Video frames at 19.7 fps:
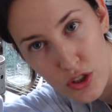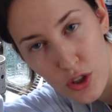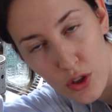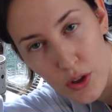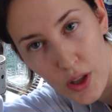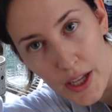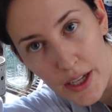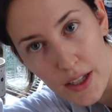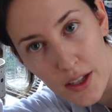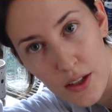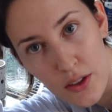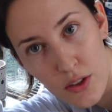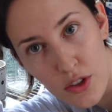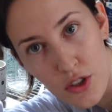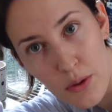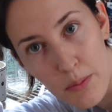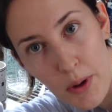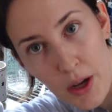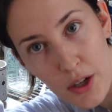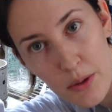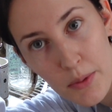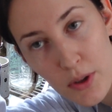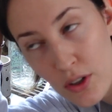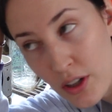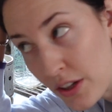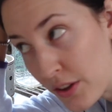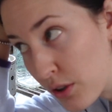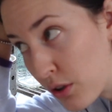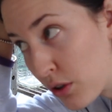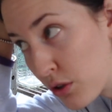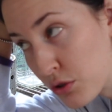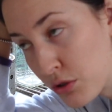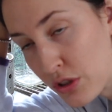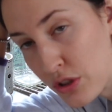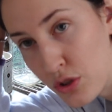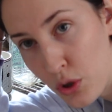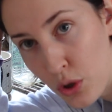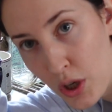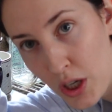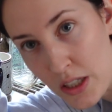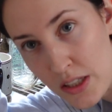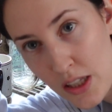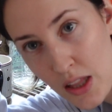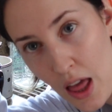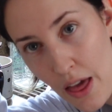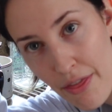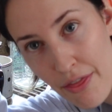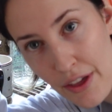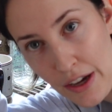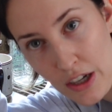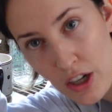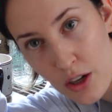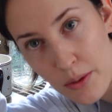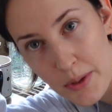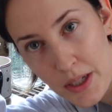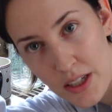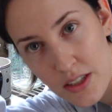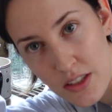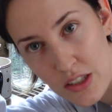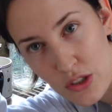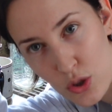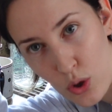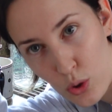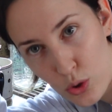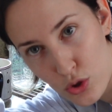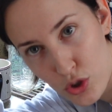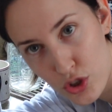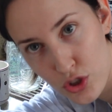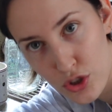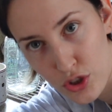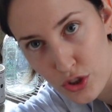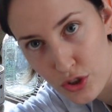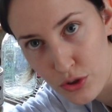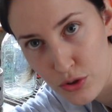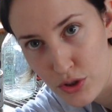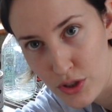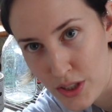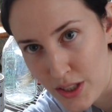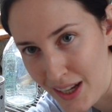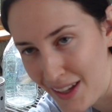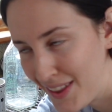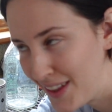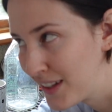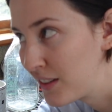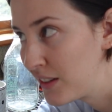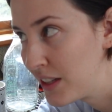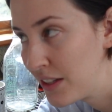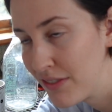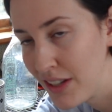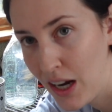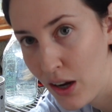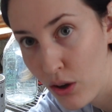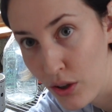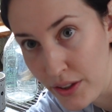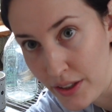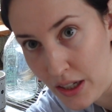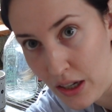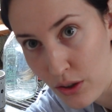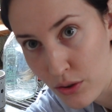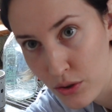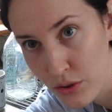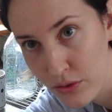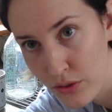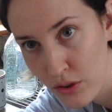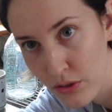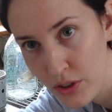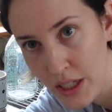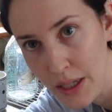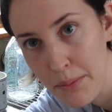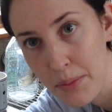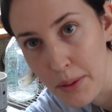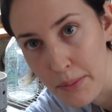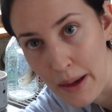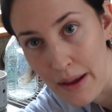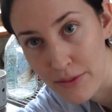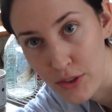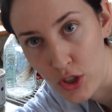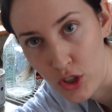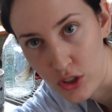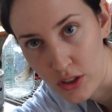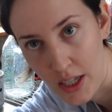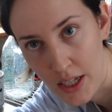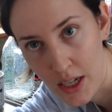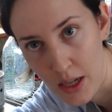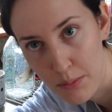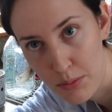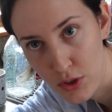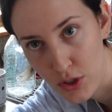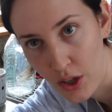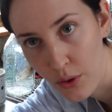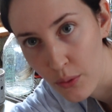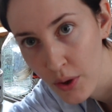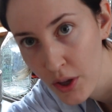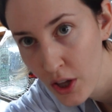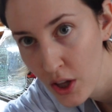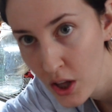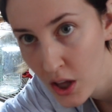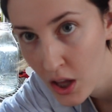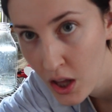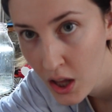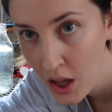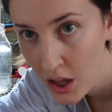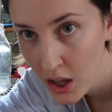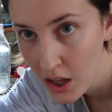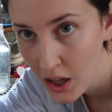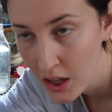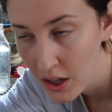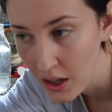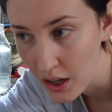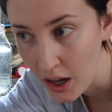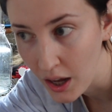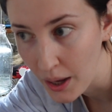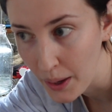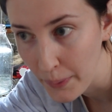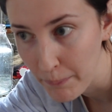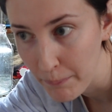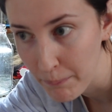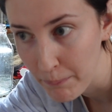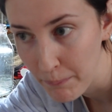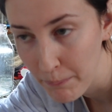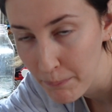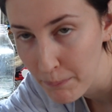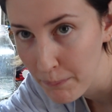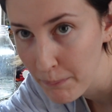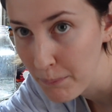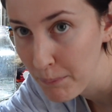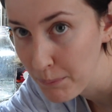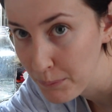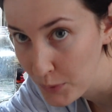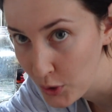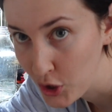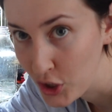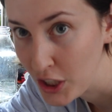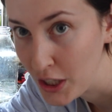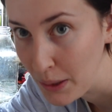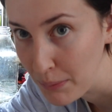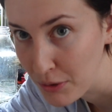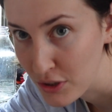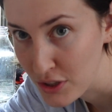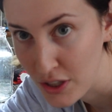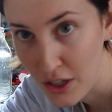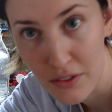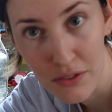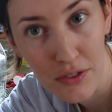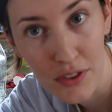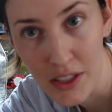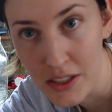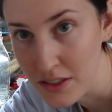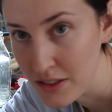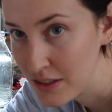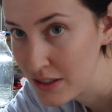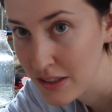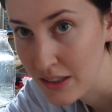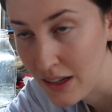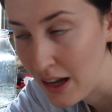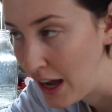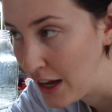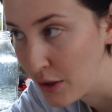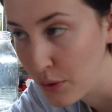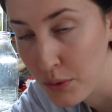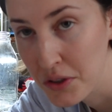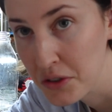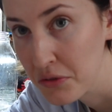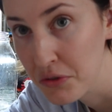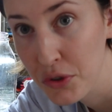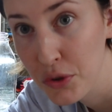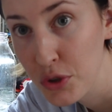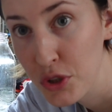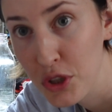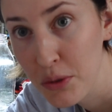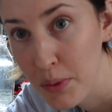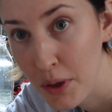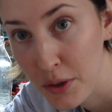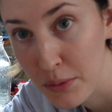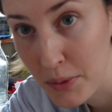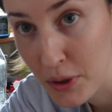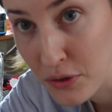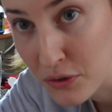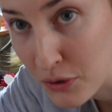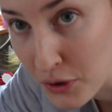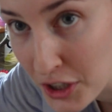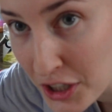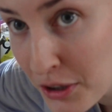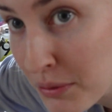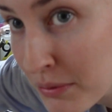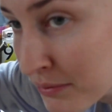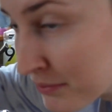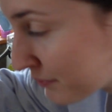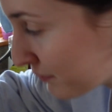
So like your buttermilk at the grocery store is a lot thicker because it's cultured. So you just, I think, leave it out on the counter for overnight, but I'm gonna have to look that up. So um, look it up yourself because I don't want to ruin your buttermilk for you.